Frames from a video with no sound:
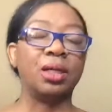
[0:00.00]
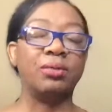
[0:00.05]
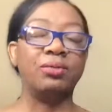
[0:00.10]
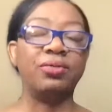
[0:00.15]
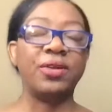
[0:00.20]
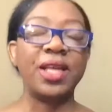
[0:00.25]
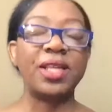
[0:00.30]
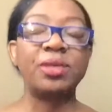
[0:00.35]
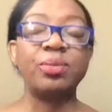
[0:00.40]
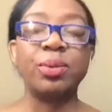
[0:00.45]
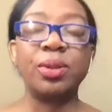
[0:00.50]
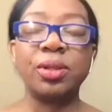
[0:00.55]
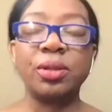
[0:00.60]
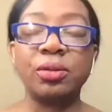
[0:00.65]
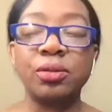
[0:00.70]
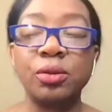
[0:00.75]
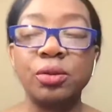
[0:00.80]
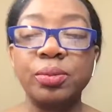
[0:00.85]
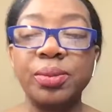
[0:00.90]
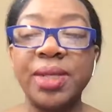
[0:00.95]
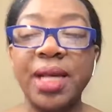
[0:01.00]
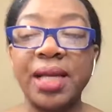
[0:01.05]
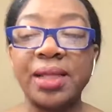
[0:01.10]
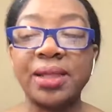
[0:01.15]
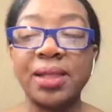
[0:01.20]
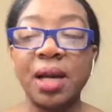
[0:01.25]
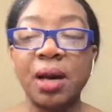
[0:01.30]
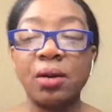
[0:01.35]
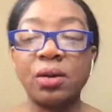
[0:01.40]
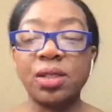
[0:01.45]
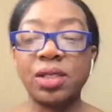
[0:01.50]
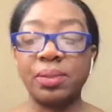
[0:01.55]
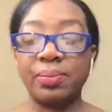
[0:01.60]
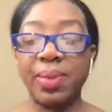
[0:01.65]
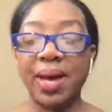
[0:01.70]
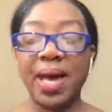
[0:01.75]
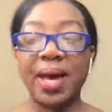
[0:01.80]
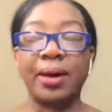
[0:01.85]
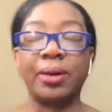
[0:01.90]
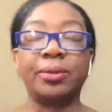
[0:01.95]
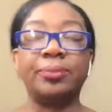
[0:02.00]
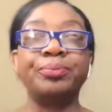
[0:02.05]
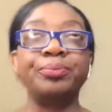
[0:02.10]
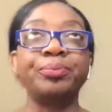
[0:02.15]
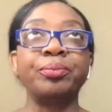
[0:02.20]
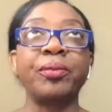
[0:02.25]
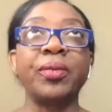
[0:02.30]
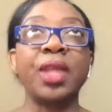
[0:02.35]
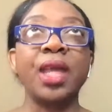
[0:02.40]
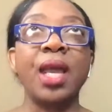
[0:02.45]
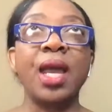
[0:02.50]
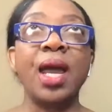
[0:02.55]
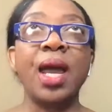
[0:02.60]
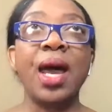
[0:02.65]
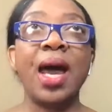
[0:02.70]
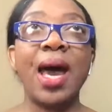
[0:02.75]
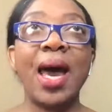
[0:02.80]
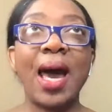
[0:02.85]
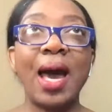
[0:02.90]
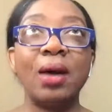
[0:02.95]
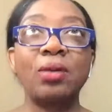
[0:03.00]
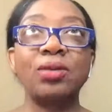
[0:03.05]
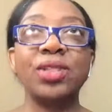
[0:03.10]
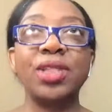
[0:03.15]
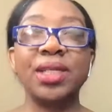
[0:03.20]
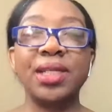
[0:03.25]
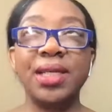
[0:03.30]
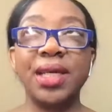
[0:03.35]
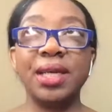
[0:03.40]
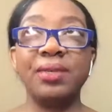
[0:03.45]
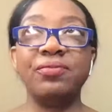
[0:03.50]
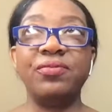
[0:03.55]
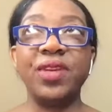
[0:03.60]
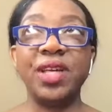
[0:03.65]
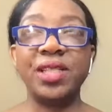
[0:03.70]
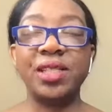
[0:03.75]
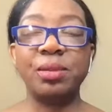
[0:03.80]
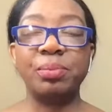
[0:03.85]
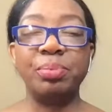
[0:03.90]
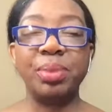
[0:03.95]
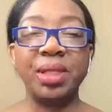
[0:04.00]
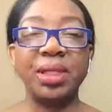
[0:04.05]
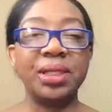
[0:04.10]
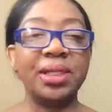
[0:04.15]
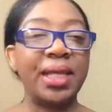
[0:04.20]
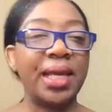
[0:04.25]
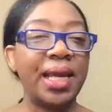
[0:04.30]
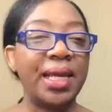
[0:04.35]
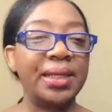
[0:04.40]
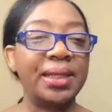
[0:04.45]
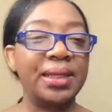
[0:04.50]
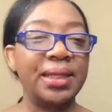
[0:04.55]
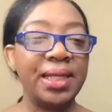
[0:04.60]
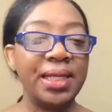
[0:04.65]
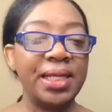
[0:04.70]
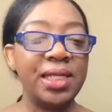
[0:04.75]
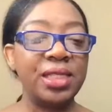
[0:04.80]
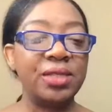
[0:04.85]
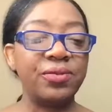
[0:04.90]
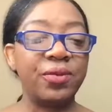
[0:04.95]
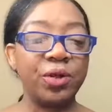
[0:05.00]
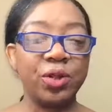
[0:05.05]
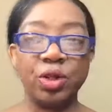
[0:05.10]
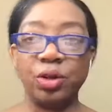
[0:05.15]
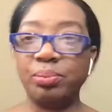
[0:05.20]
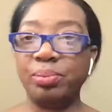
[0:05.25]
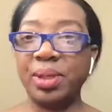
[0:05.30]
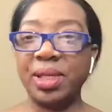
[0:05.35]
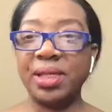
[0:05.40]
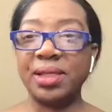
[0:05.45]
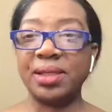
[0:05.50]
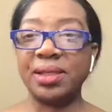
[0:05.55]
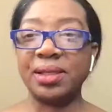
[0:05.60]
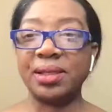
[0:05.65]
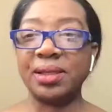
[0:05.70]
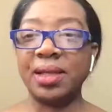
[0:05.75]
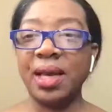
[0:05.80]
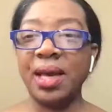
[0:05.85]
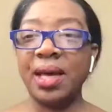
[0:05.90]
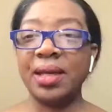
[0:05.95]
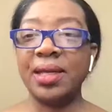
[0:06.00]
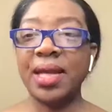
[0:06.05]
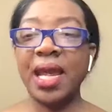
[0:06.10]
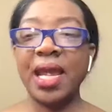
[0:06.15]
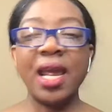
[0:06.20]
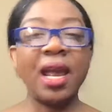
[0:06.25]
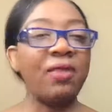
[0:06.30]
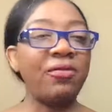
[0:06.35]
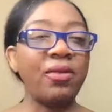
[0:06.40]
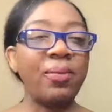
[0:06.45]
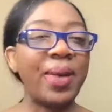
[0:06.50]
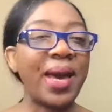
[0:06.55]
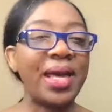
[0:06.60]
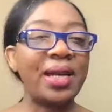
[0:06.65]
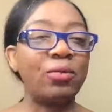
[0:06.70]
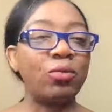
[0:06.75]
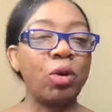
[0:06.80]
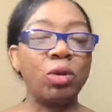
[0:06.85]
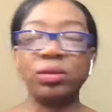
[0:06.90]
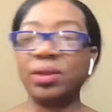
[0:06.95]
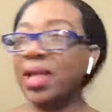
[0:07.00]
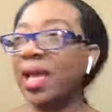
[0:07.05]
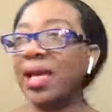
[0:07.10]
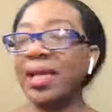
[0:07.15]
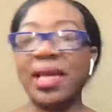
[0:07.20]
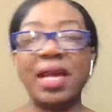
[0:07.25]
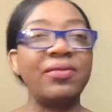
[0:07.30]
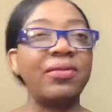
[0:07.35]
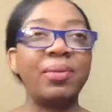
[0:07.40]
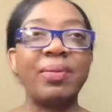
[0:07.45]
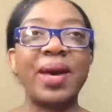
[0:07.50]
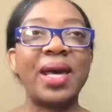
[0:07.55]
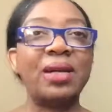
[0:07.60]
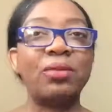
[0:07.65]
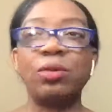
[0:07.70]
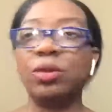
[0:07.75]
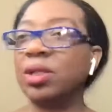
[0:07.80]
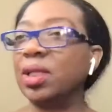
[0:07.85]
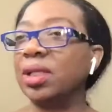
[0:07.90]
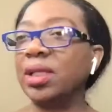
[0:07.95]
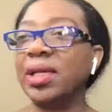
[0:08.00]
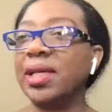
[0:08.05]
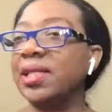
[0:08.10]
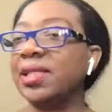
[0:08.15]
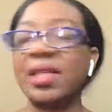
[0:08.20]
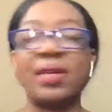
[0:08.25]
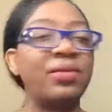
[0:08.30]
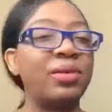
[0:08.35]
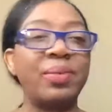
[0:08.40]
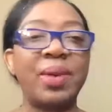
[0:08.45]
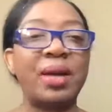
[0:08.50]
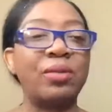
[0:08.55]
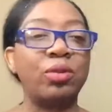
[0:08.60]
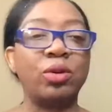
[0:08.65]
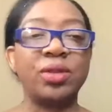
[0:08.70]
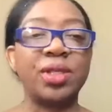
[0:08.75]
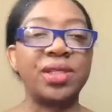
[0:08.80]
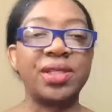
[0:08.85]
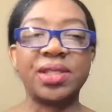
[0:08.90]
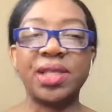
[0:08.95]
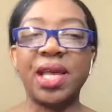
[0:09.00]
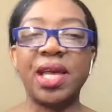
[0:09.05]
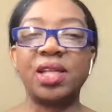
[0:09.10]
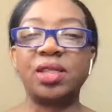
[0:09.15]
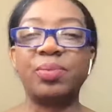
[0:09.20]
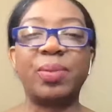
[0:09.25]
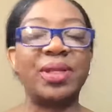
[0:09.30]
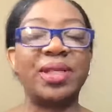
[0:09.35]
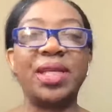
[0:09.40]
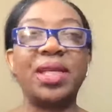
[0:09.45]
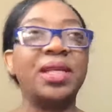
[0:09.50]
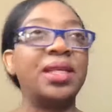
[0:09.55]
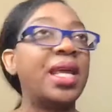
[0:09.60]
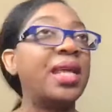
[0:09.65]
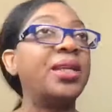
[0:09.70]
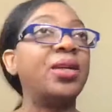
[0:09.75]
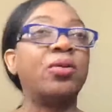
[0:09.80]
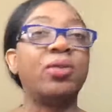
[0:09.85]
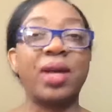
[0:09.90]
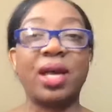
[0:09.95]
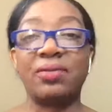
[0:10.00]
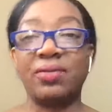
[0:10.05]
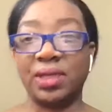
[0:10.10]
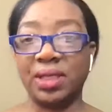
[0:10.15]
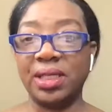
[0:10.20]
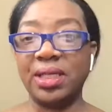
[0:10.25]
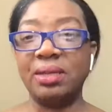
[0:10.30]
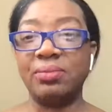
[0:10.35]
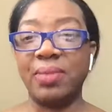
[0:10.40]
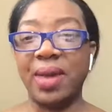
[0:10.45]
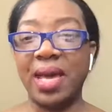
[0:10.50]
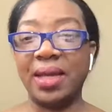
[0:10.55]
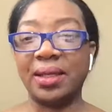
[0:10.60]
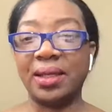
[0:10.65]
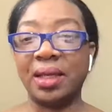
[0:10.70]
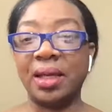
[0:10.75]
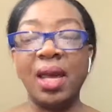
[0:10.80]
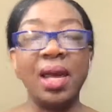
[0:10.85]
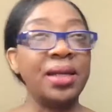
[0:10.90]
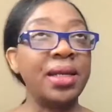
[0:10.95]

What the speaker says: Facebook group that talks about how to get visibility and leads for your business. Now, everybody want that. Everybody want the leads. Everybody want the sales, but then they don't have a lead magnet.